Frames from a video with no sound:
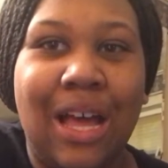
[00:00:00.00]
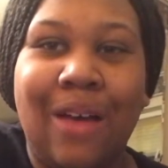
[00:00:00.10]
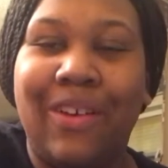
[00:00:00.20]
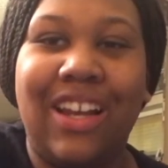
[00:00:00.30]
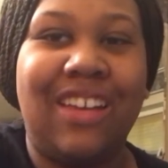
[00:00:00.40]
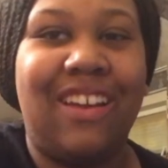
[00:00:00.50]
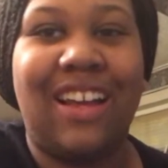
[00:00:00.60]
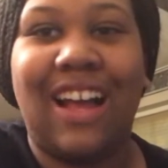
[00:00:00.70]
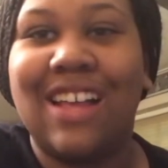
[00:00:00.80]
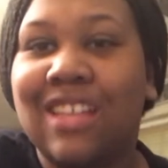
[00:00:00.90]
But anyway,
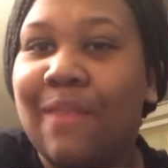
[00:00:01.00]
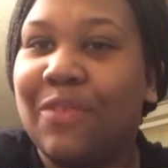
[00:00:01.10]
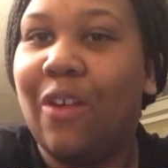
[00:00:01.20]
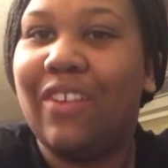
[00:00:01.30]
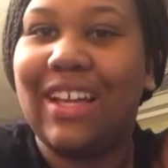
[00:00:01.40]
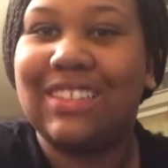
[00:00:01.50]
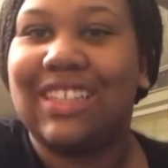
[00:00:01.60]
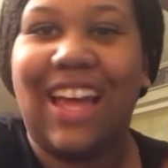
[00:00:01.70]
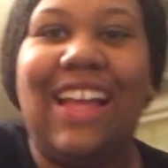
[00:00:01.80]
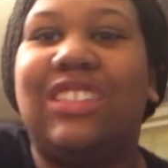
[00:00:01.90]
guys, don't forget to
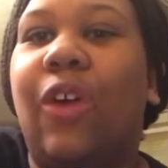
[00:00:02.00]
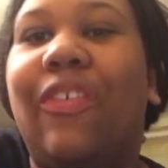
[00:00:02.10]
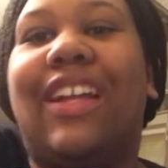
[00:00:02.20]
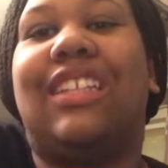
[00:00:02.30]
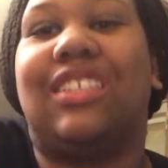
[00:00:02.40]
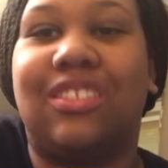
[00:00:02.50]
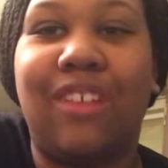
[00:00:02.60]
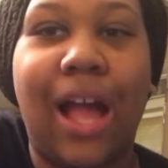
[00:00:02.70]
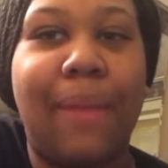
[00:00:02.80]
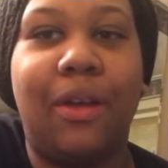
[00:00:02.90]
like, don't forget to
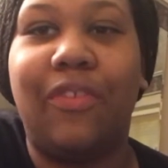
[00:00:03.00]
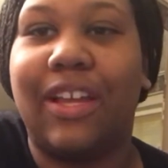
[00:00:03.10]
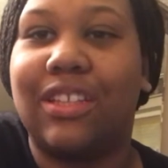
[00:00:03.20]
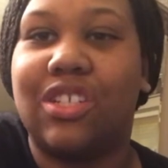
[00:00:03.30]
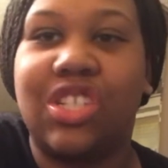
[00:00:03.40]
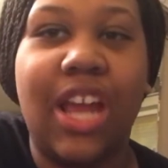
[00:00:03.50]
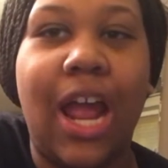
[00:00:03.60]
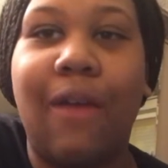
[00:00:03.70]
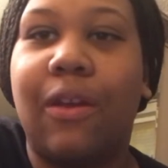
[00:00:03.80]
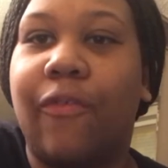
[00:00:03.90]
subscribe, don't forget to
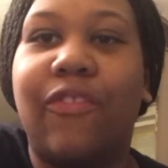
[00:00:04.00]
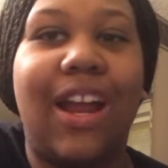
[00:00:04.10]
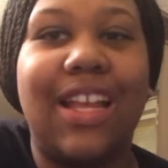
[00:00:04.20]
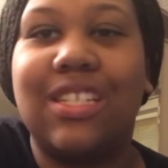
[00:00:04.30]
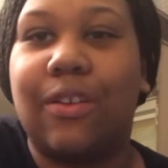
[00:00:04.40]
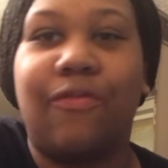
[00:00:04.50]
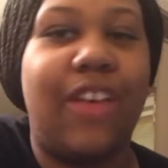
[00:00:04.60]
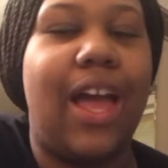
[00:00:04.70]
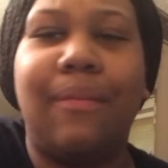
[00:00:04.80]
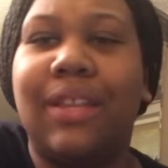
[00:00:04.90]
share with your friends, your
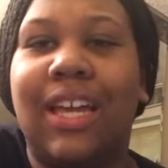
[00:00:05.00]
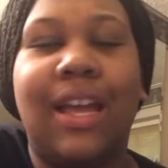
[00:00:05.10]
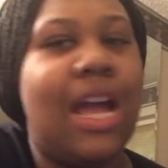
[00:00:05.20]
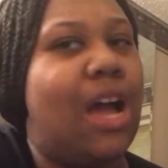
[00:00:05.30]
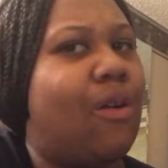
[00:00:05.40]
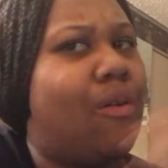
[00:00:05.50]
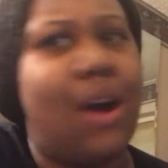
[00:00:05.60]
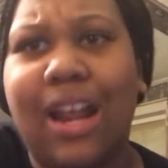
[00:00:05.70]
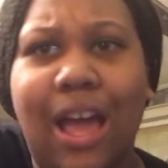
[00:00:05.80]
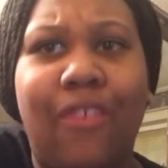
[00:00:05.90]
family,
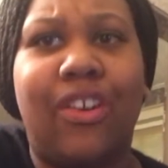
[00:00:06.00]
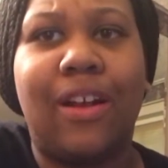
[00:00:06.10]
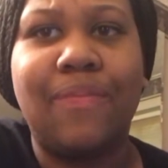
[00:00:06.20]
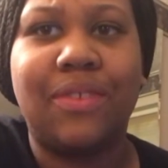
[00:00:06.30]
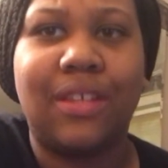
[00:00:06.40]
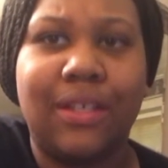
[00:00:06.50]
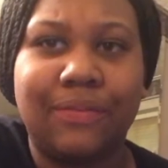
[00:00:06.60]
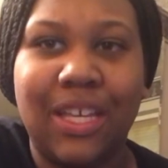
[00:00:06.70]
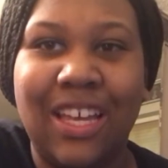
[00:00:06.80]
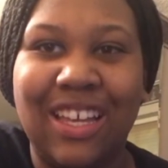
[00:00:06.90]
whatever.
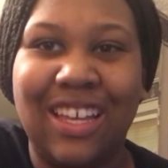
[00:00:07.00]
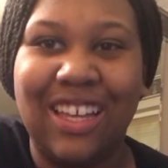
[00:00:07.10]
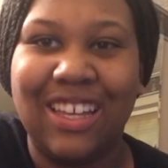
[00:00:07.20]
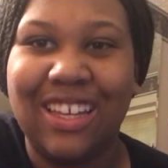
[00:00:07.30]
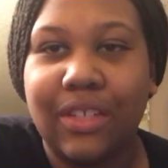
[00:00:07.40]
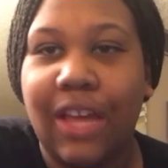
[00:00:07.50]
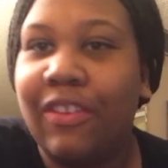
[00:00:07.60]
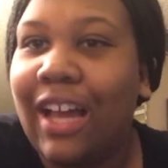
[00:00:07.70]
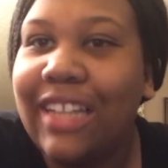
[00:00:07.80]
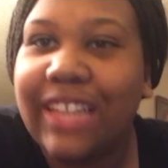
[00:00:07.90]
If
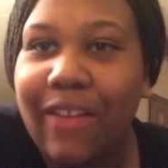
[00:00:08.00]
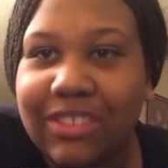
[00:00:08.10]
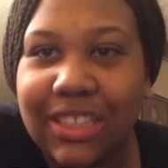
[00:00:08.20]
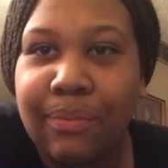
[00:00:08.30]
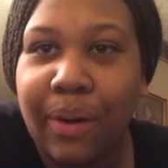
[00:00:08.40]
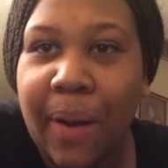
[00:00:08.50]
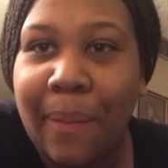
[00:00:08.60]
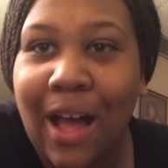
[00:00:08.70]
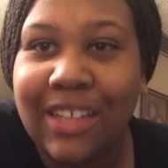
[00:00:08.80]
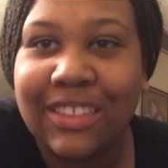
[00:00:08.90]
you guys haven't seen Bird
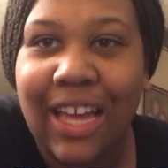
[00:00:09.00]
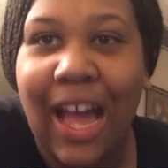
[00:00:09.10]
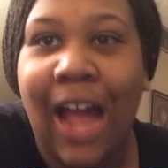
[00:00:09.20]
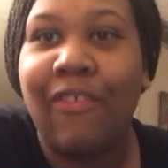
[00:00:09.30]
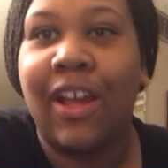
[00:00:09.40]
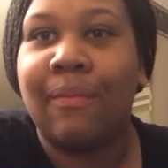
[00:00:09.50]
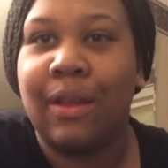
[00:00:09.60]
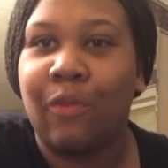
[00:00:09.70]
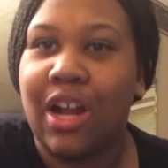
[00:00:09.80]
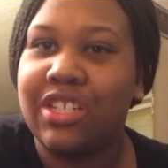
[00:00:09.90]
Box yet, I
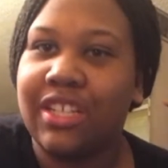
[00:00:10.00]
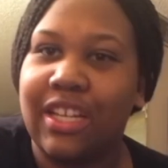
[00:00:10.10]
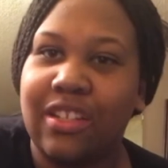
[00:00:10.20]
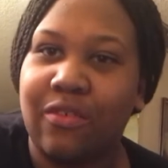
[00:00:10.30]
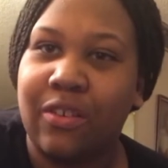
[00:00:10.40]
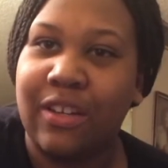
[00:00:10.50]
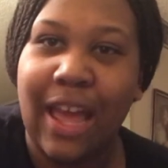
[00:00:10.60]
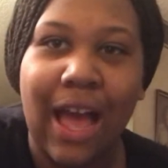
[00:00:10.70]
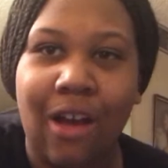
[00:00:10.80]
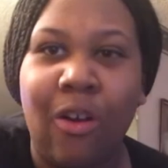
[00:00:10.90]
recommend watching it
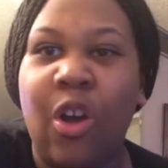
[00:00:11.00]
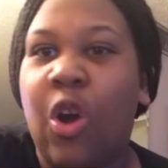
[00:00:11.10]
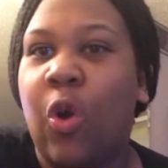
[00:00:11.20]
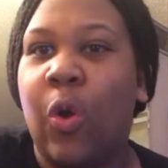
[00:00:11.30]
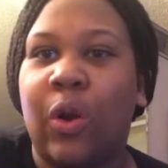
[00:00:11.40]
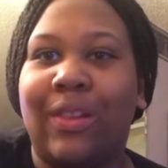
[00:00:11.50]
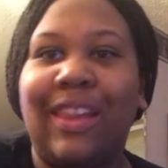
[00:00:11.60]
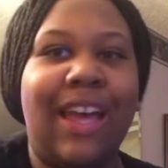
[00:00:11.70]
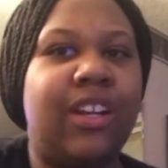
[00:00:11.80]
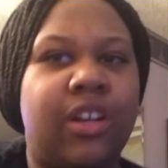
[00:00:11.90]
now or
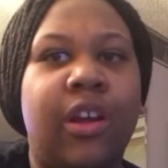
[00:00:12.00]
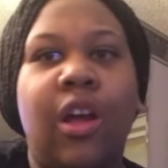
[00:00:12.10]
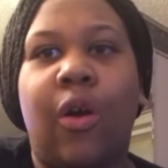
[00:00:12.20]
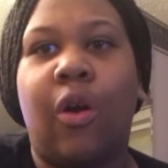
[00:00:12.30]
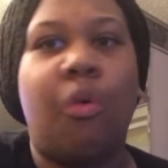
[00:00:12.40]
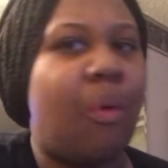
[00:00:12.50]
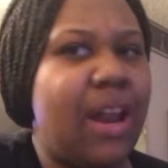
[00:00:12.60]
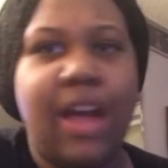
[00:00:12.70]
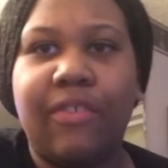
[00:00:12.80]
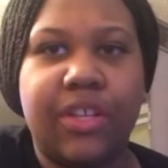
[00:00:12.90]
later or
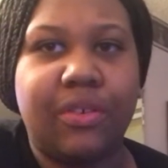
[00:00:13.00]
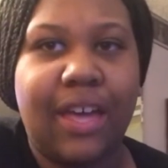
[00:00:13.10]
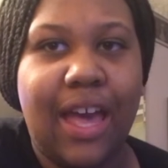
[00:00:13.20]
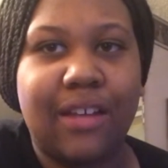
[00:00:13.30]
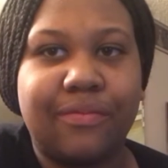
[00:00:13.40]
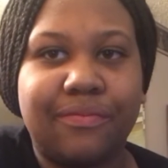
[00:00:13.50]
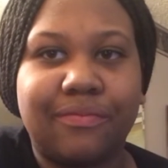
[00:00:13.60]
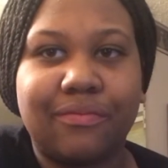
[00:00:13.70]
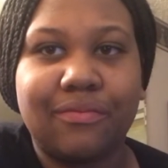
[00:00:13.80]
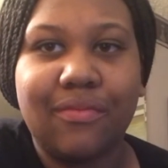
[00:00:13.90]
whenever you can.
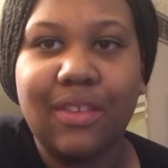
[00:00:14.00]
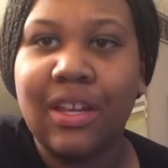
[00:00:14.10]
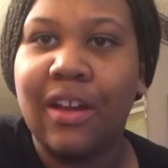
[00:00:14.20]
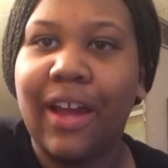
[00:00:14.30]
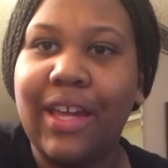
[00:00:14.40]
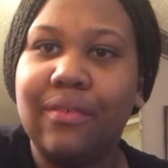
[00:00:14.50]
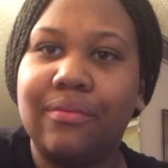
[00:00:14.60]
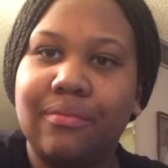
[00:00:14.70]
All right?